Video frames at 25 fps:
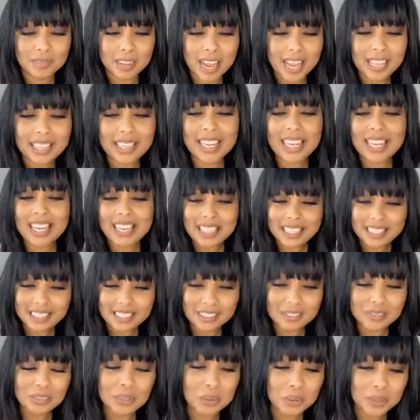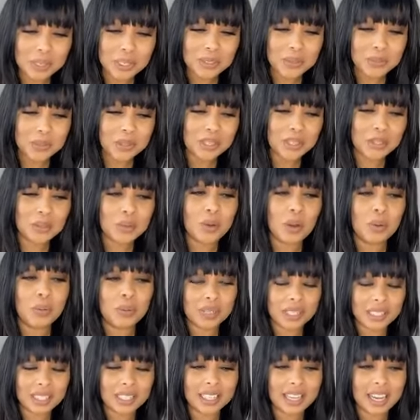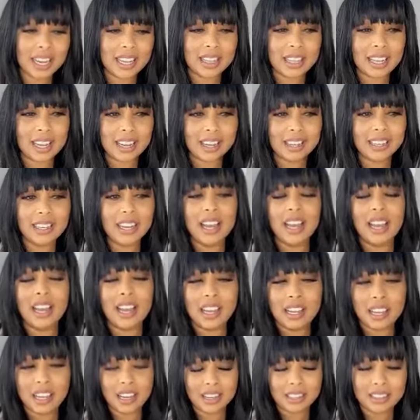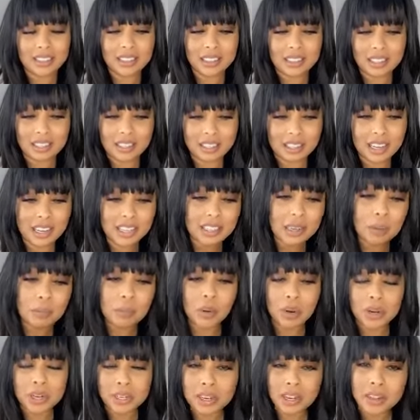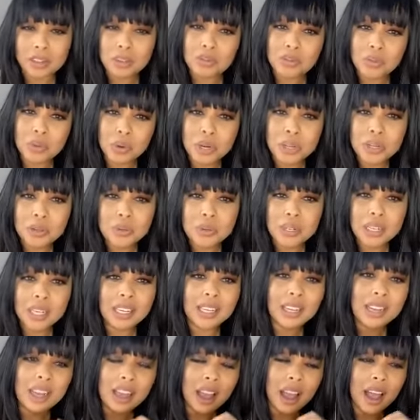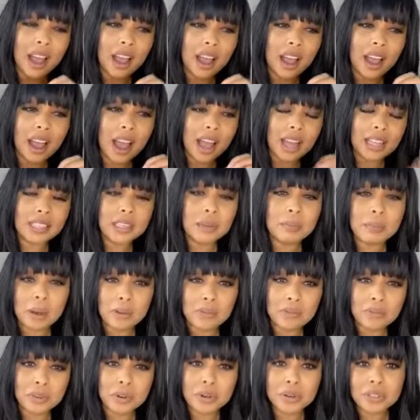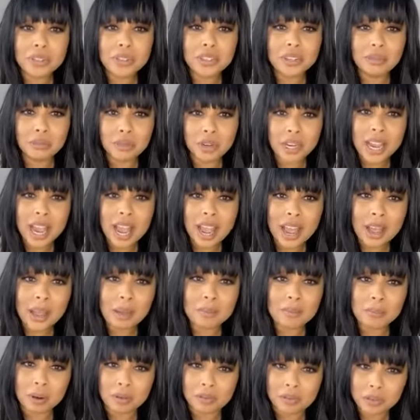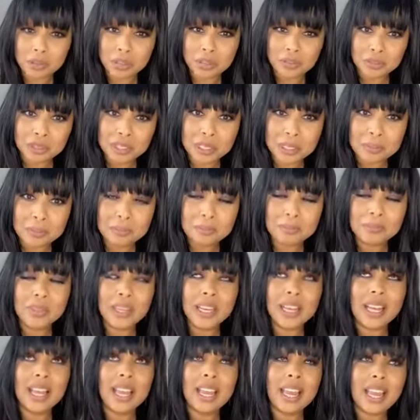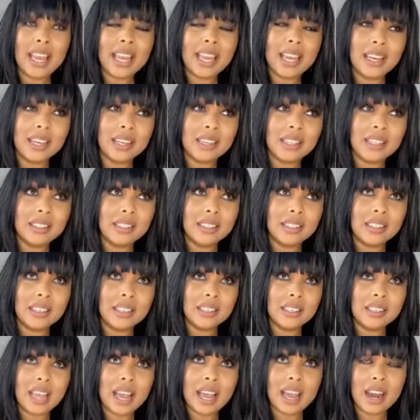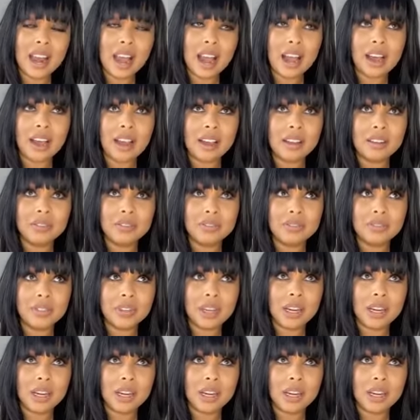at the end of 2022, I want to say that, yes, I bought another 4-unit. I did my first rehab, my first flip, and that I've